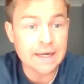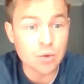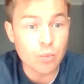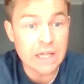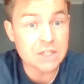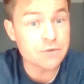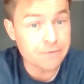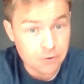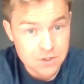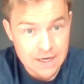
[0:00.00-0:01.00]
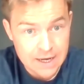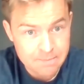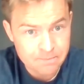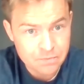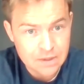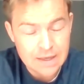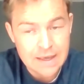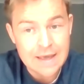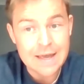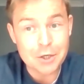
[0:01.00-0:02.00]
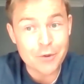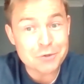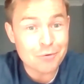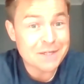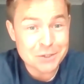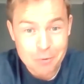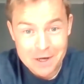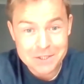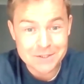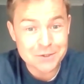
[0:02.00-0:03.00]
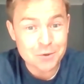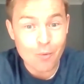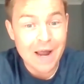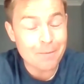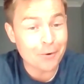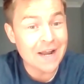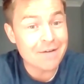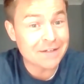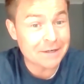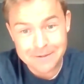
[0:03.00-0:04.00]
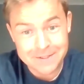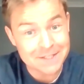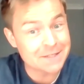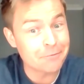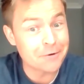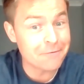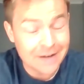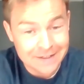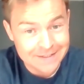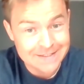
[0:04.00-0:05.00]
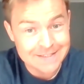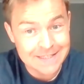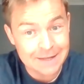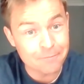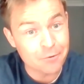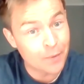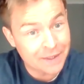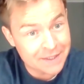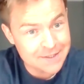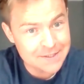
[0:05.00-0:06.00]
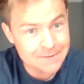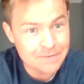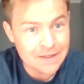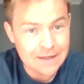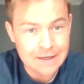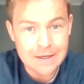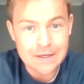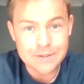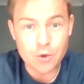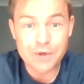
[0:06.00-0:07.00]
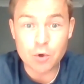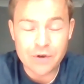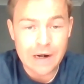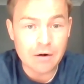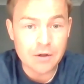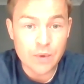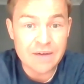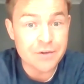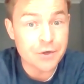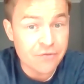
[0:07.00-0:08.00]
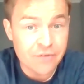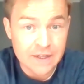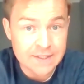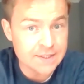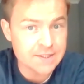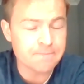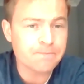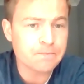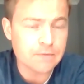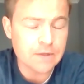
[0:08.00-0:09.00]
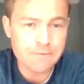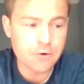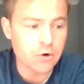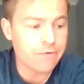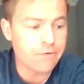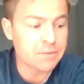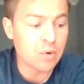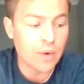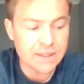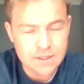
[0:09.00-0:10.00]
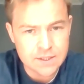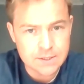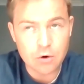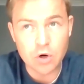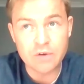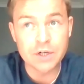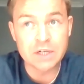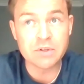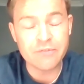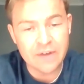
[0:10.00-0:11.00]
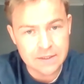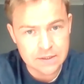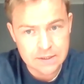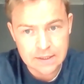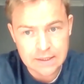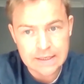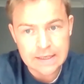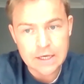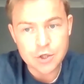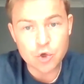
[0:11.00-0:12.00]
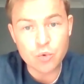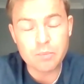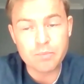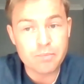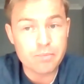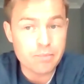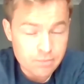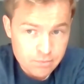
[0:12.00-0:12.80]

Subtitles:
in England and Wales for the first time. Now, this raises questions as to why we're going to have a different system for defendants than for witnesses. So in Northern Ireland, we have a unified system. If you're a vulnerable witness or a vulnerable defendant, you will